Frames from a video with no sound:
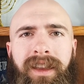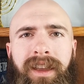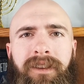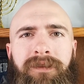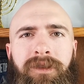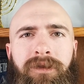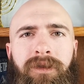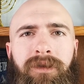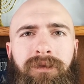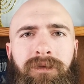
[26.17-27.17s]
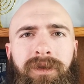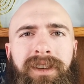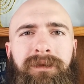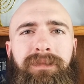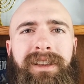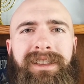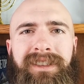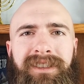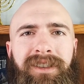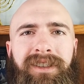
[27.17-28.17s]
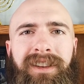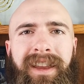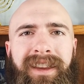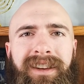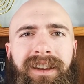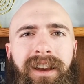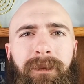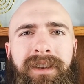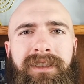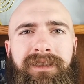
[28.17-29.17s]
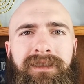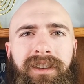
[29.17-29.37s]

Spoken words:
If you would please consider to like and comment